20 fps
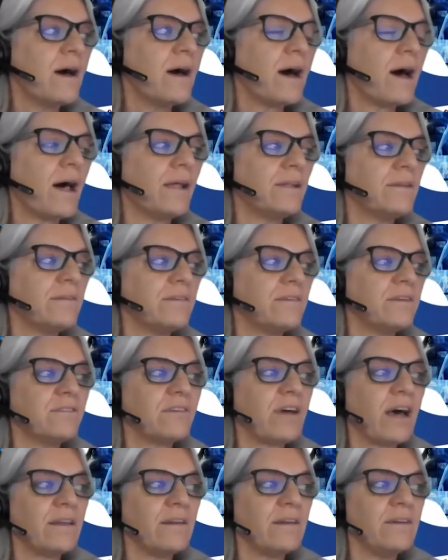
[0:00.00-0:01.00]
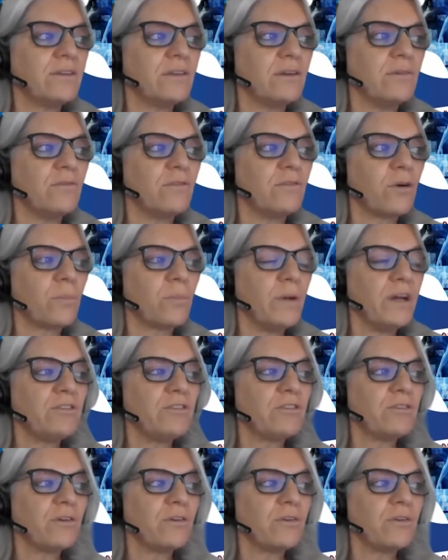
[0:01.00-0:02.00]
and detailed
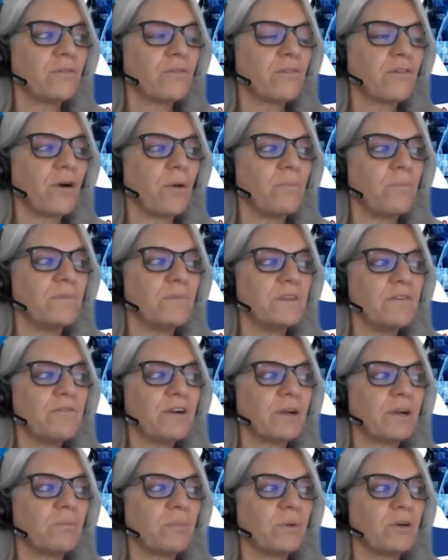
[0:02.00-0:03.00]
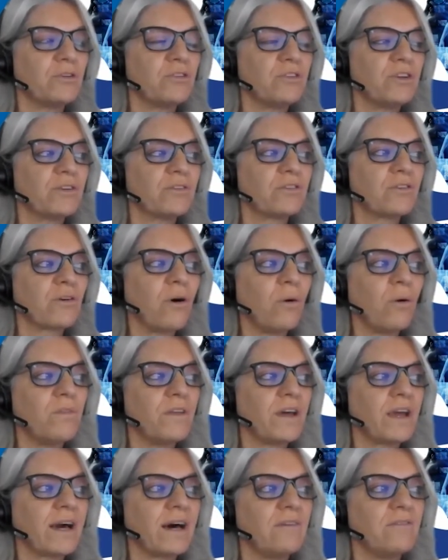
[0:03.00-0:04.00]
information from different projects, how
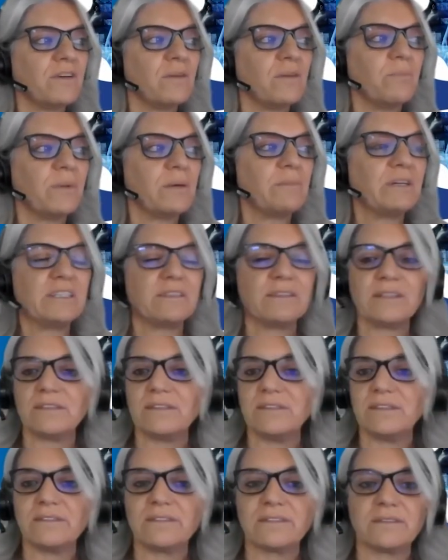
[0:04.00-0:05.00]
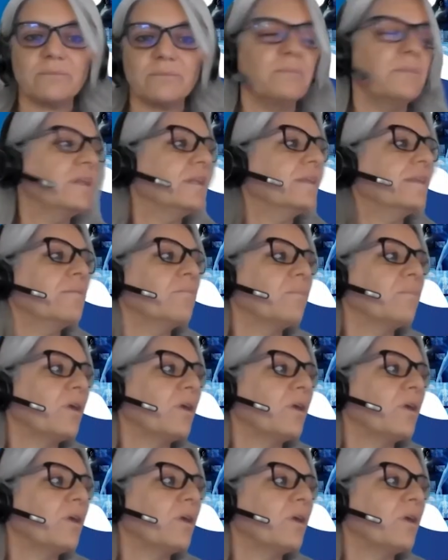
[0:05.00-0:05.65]
they have implemented these building